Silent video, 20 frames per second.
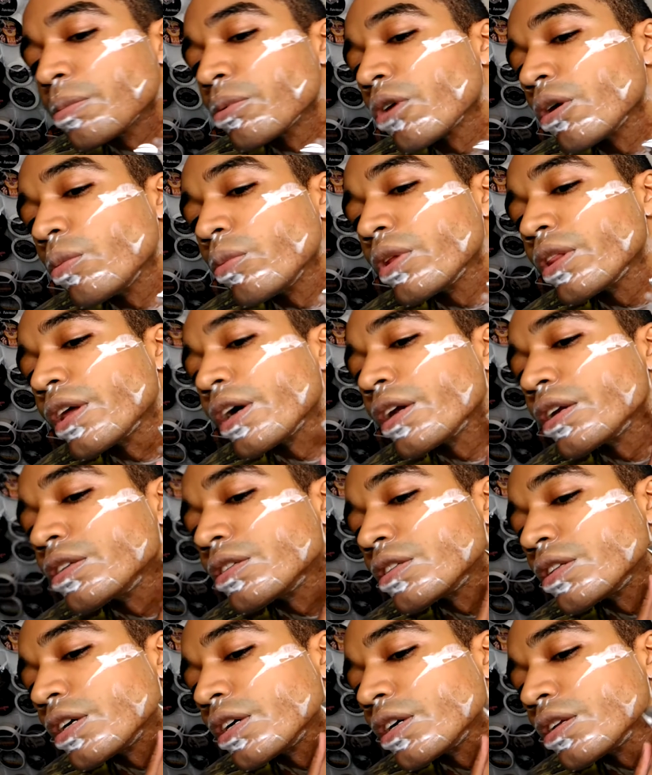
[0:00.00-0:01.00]
the problem with that
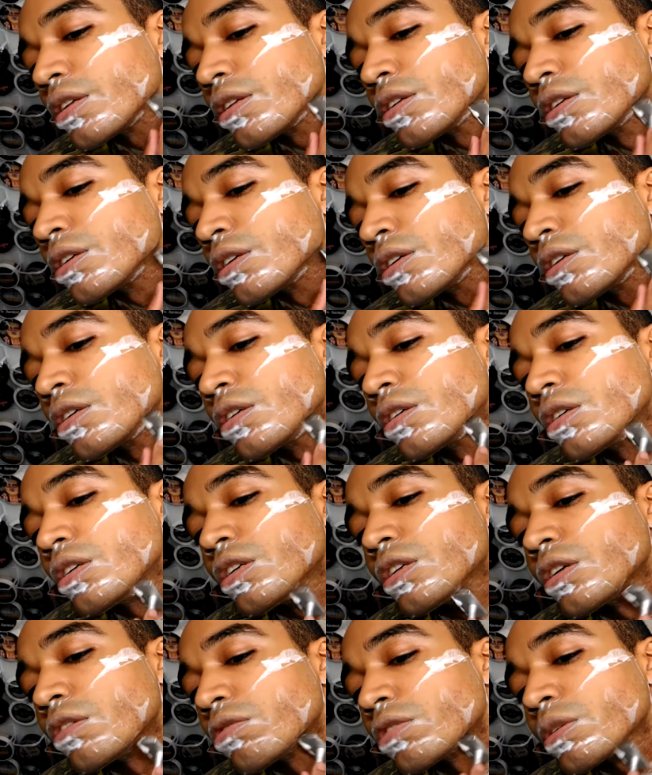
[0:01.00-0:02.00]
is that,
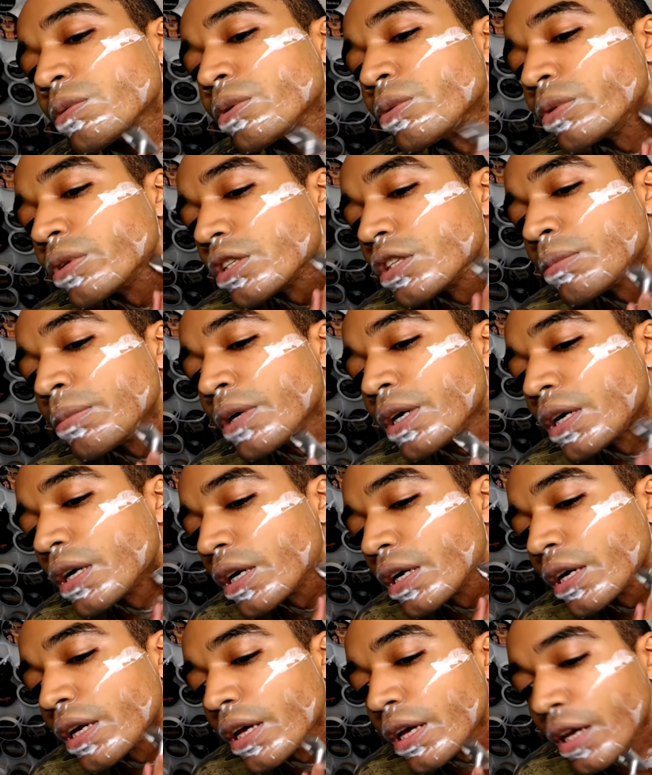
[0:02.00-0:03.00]
you know, if someone wants to
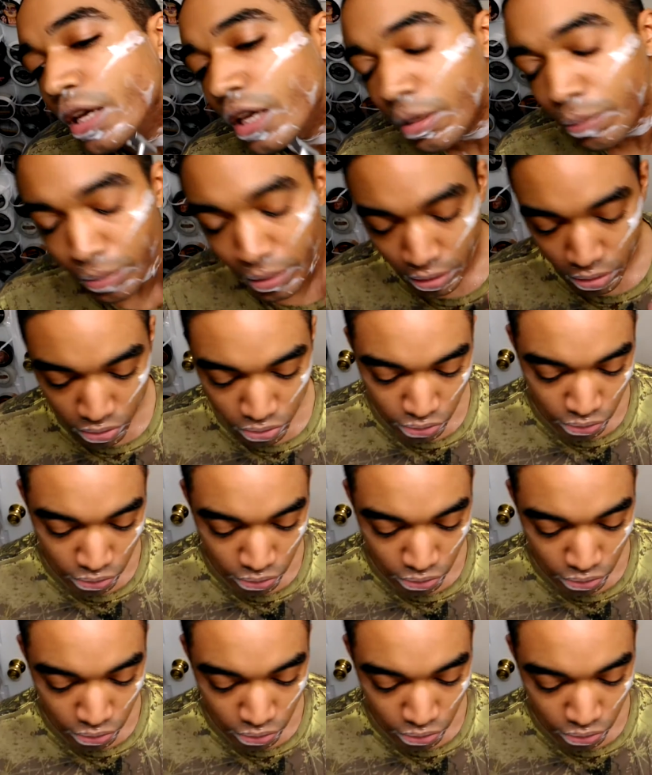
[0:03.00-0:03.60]
buy a Bear